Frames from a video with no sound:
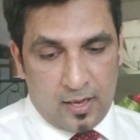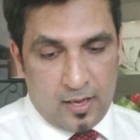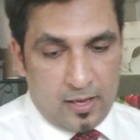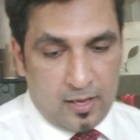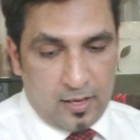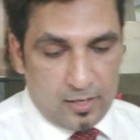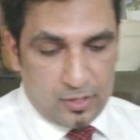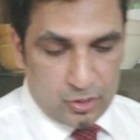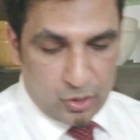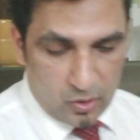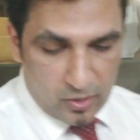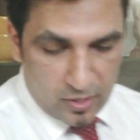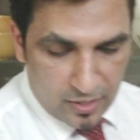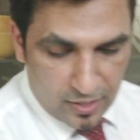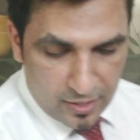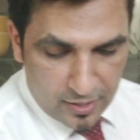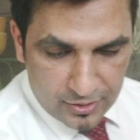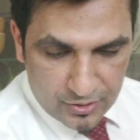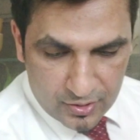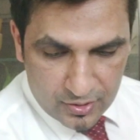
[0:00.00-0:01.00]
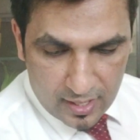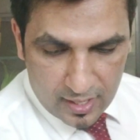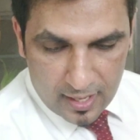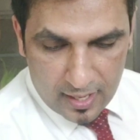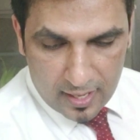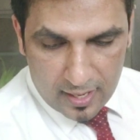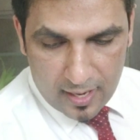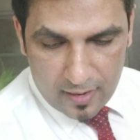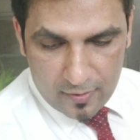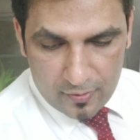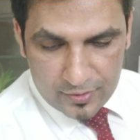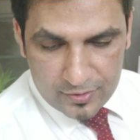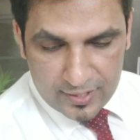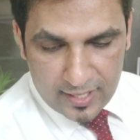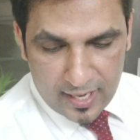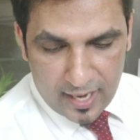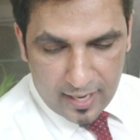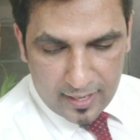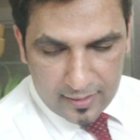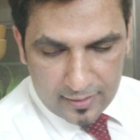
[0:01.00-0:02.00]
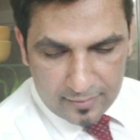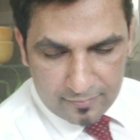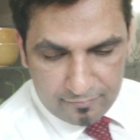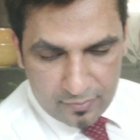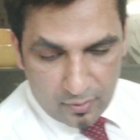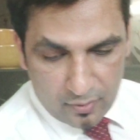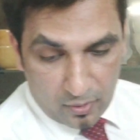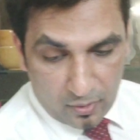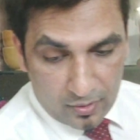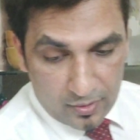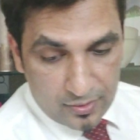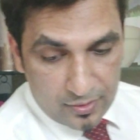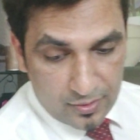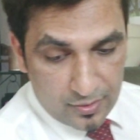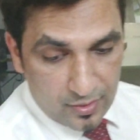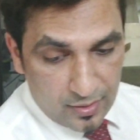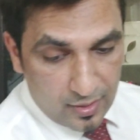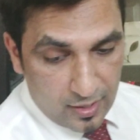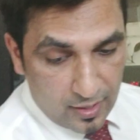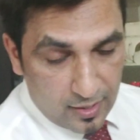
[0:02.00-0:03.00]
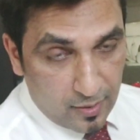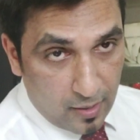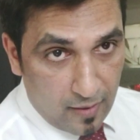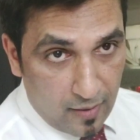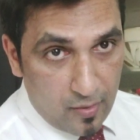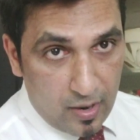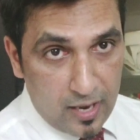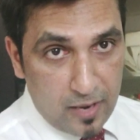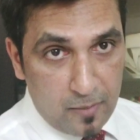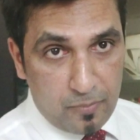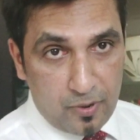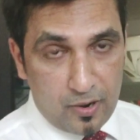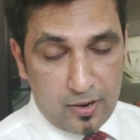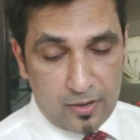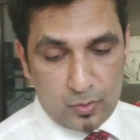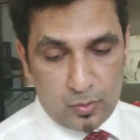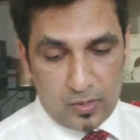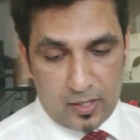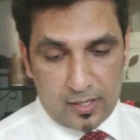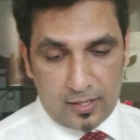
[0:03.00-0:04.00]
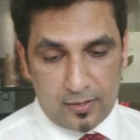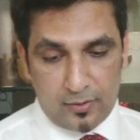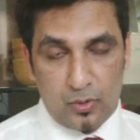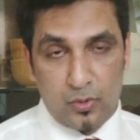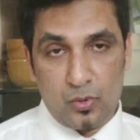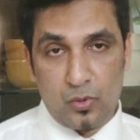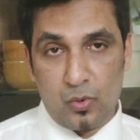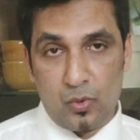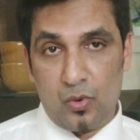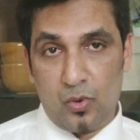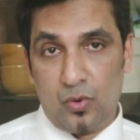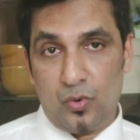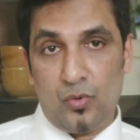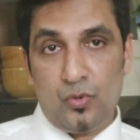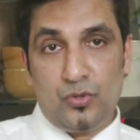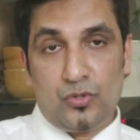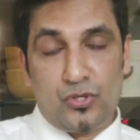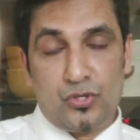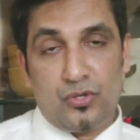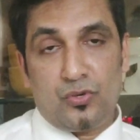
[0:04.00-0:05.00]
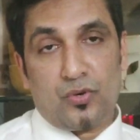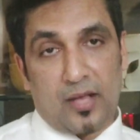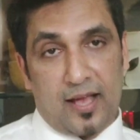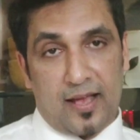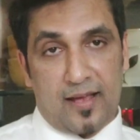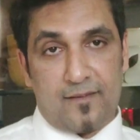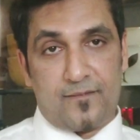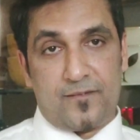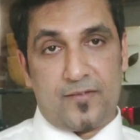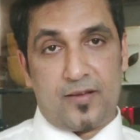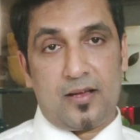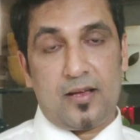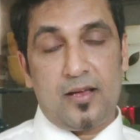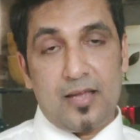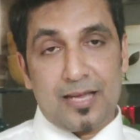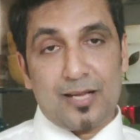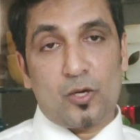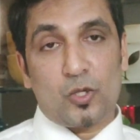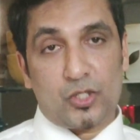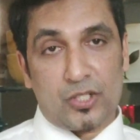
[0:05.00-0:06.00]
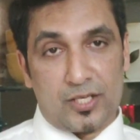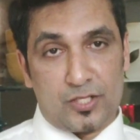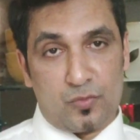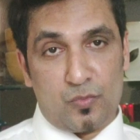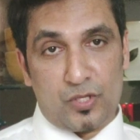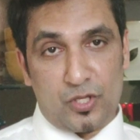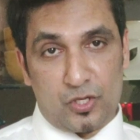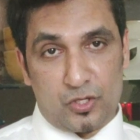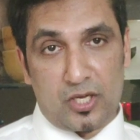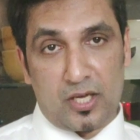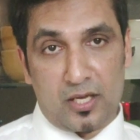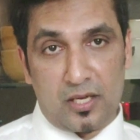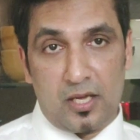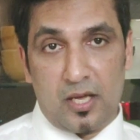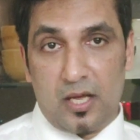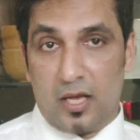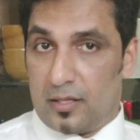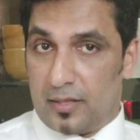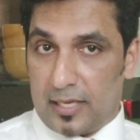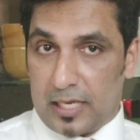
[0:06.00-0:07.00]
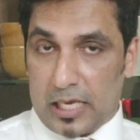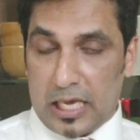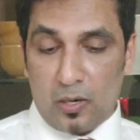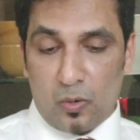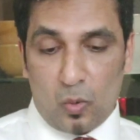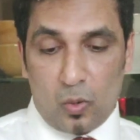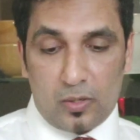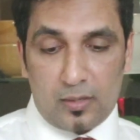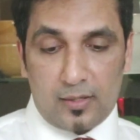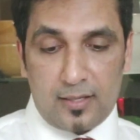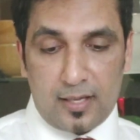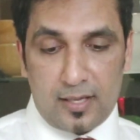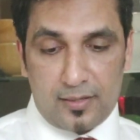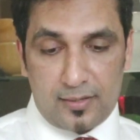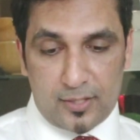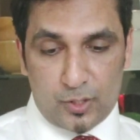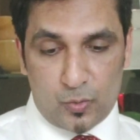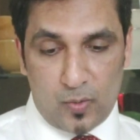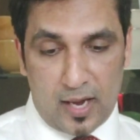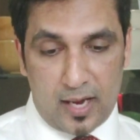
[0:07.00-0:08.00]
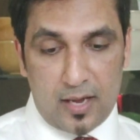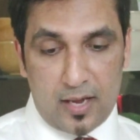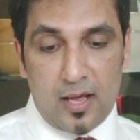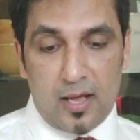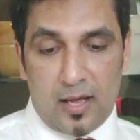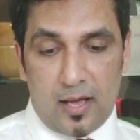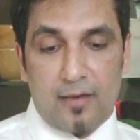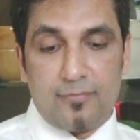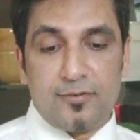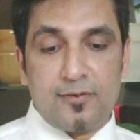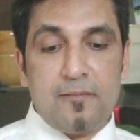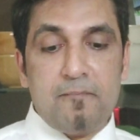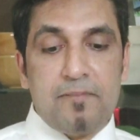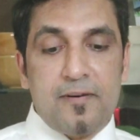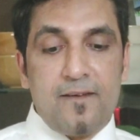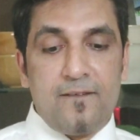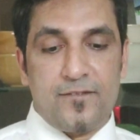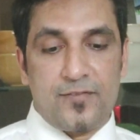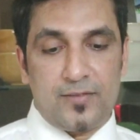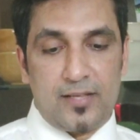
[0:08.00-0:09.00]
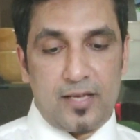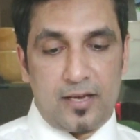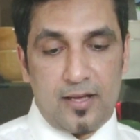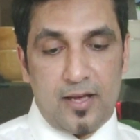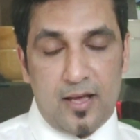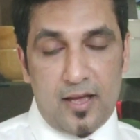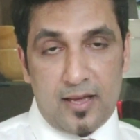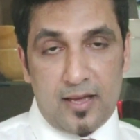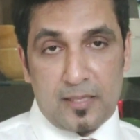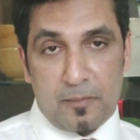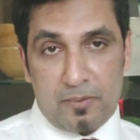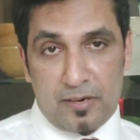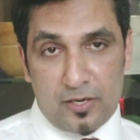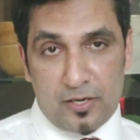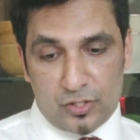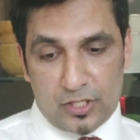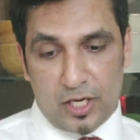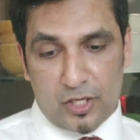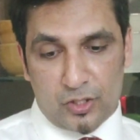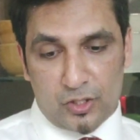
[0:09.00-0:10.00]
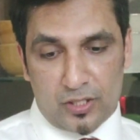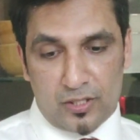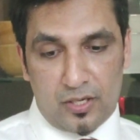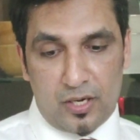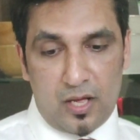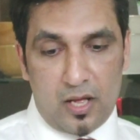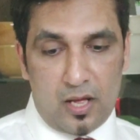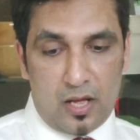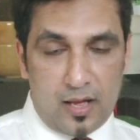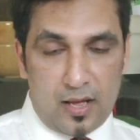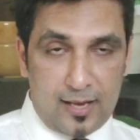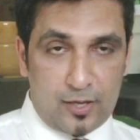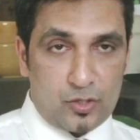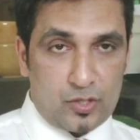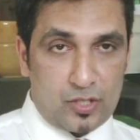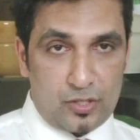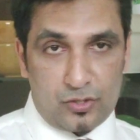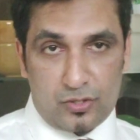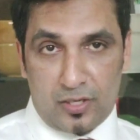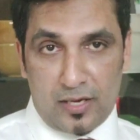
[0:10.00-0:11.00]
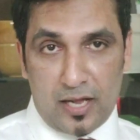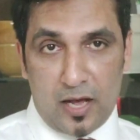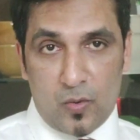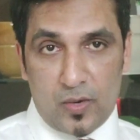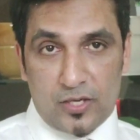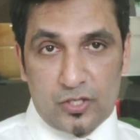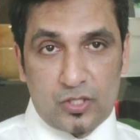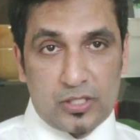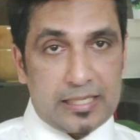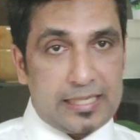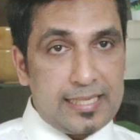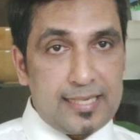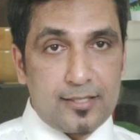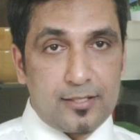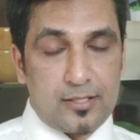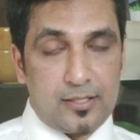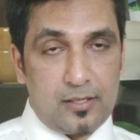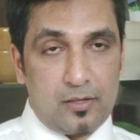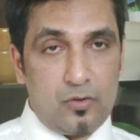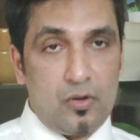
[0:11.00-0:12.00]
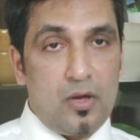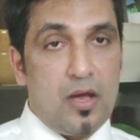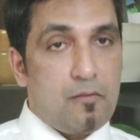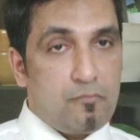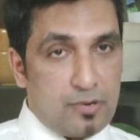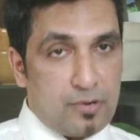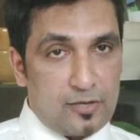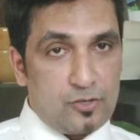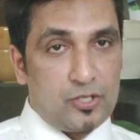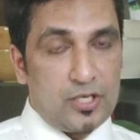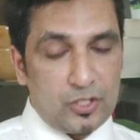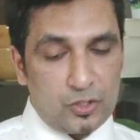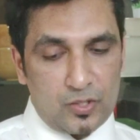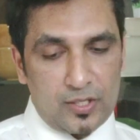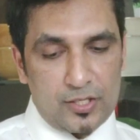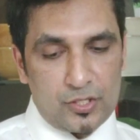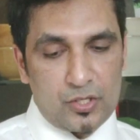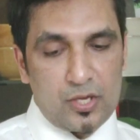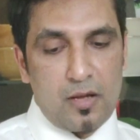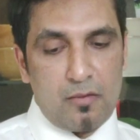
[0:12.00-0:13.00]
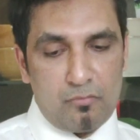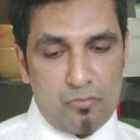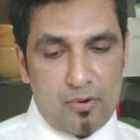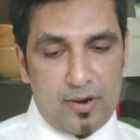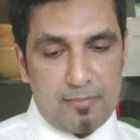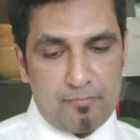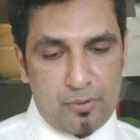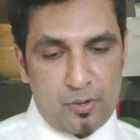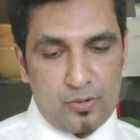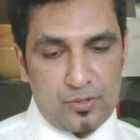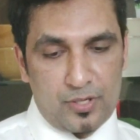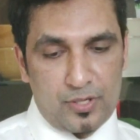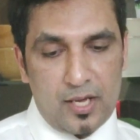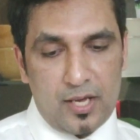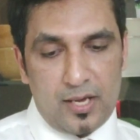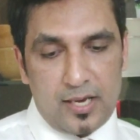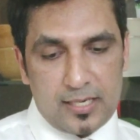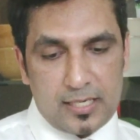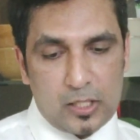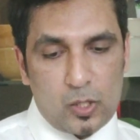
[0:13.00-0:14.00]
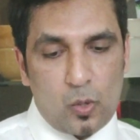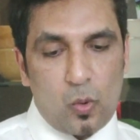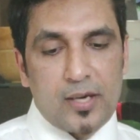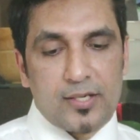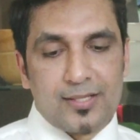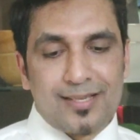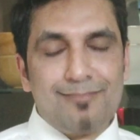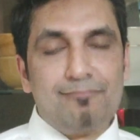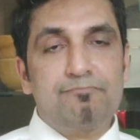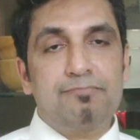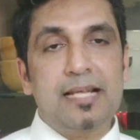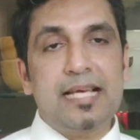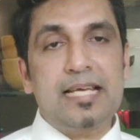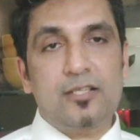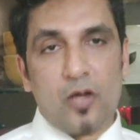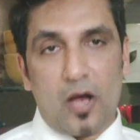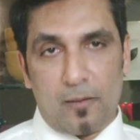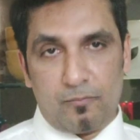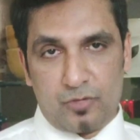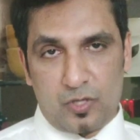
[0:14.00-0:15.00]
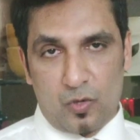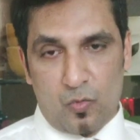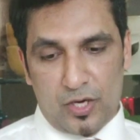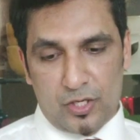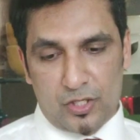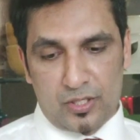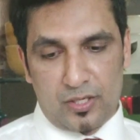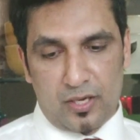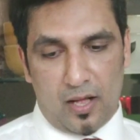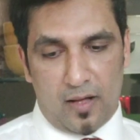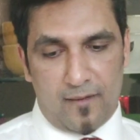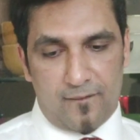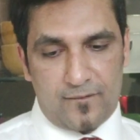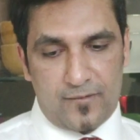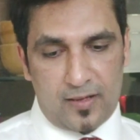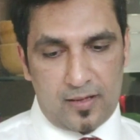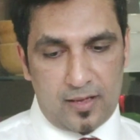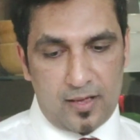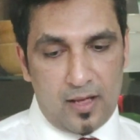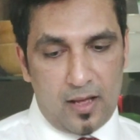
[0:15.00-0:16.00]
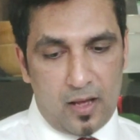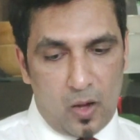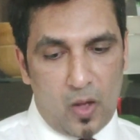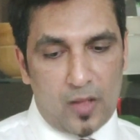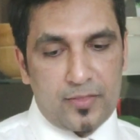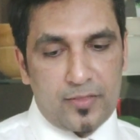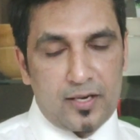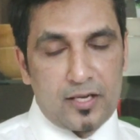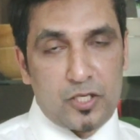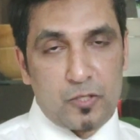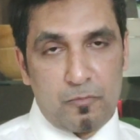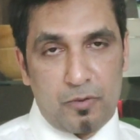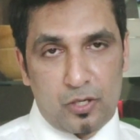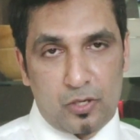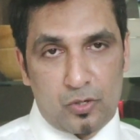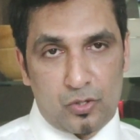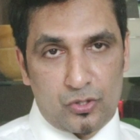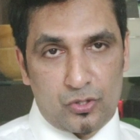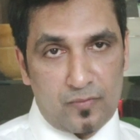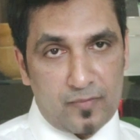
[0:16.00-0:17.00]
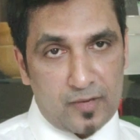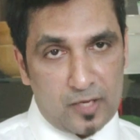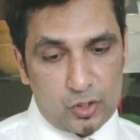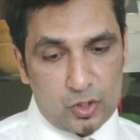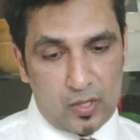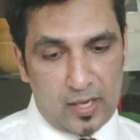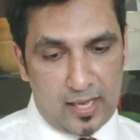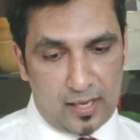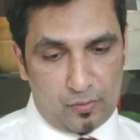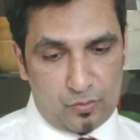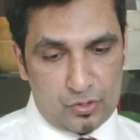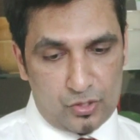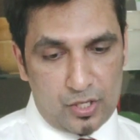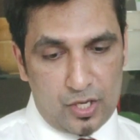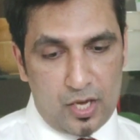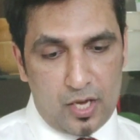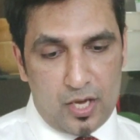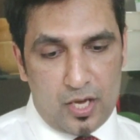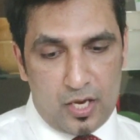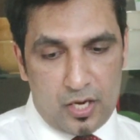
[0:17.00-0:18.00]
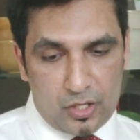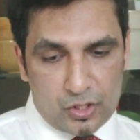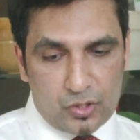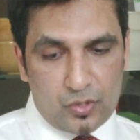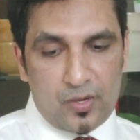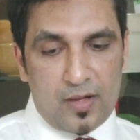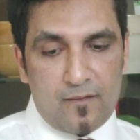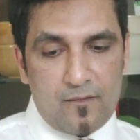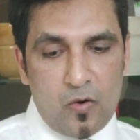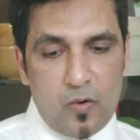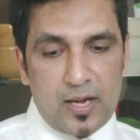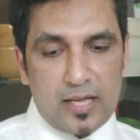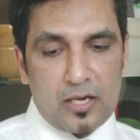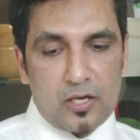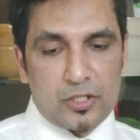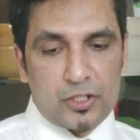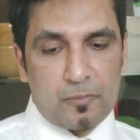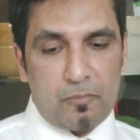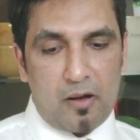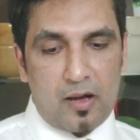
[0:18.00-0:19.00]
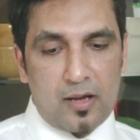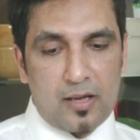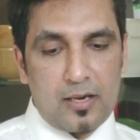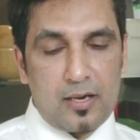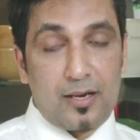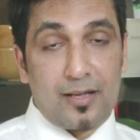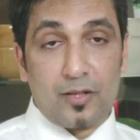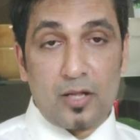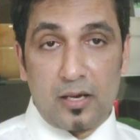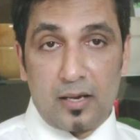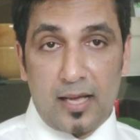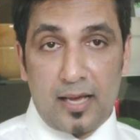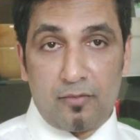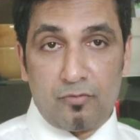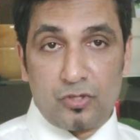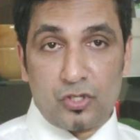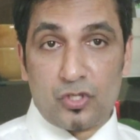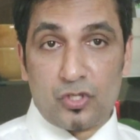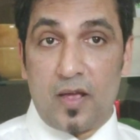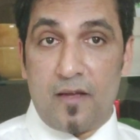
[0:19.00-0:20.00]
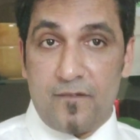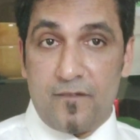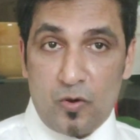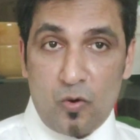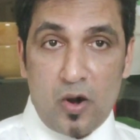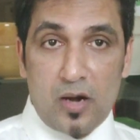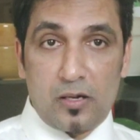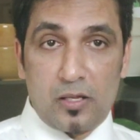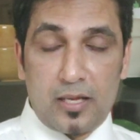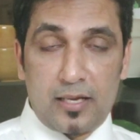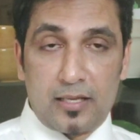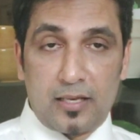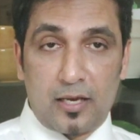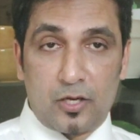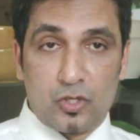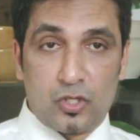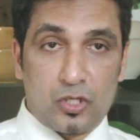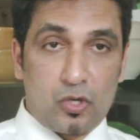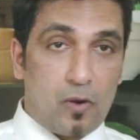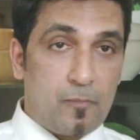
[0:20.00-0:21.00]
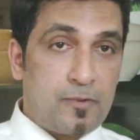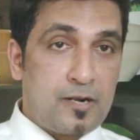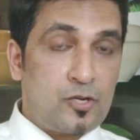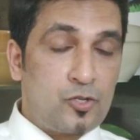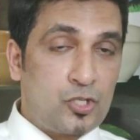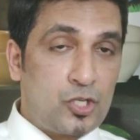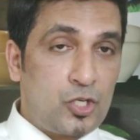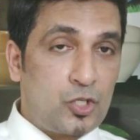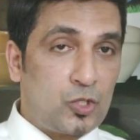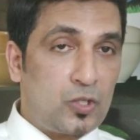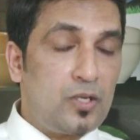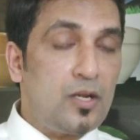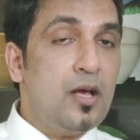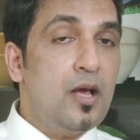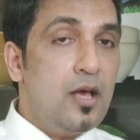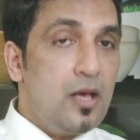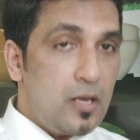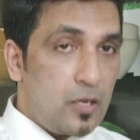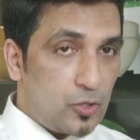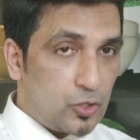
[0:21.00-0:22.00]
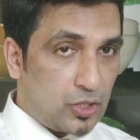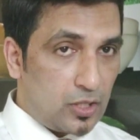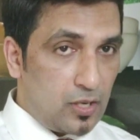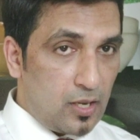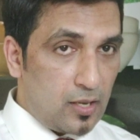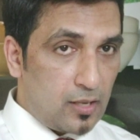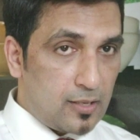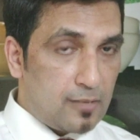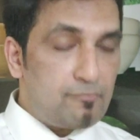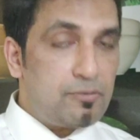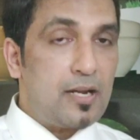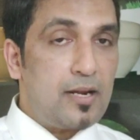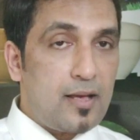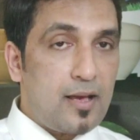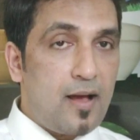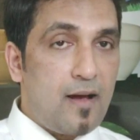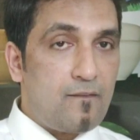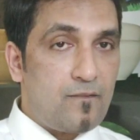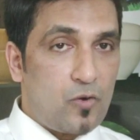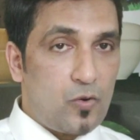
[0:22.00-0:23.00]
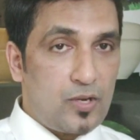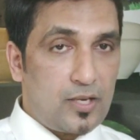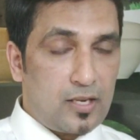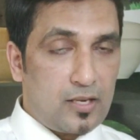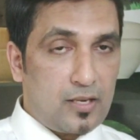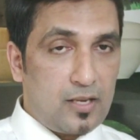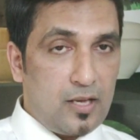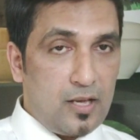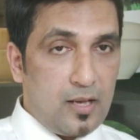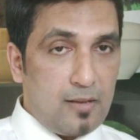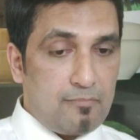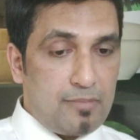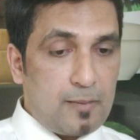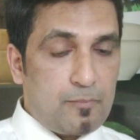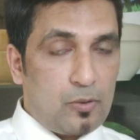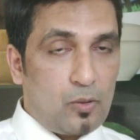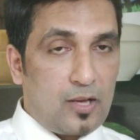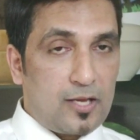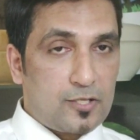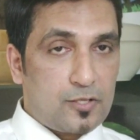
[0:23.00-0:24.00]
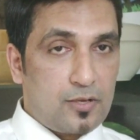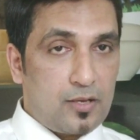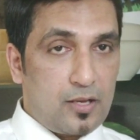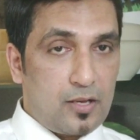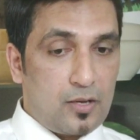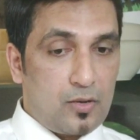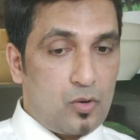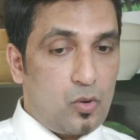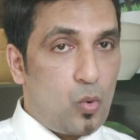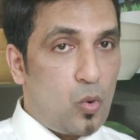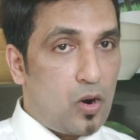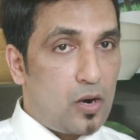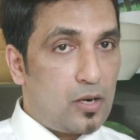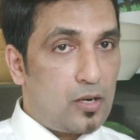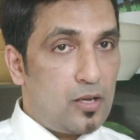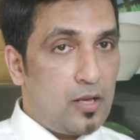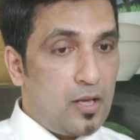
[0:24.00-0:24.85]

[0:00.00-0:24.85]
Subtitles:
So learners, I would say, any part of the world who do not have English as mother tongue, they can all learn this way. How to improve the pronunciation accents. Now it is clear to you, pronunciation is more important. It requires complete observation of authentic speakers of English language. You should avoid English spoken in other languages. If you are learning accent or pronunciation, you should completely avoid it. People who are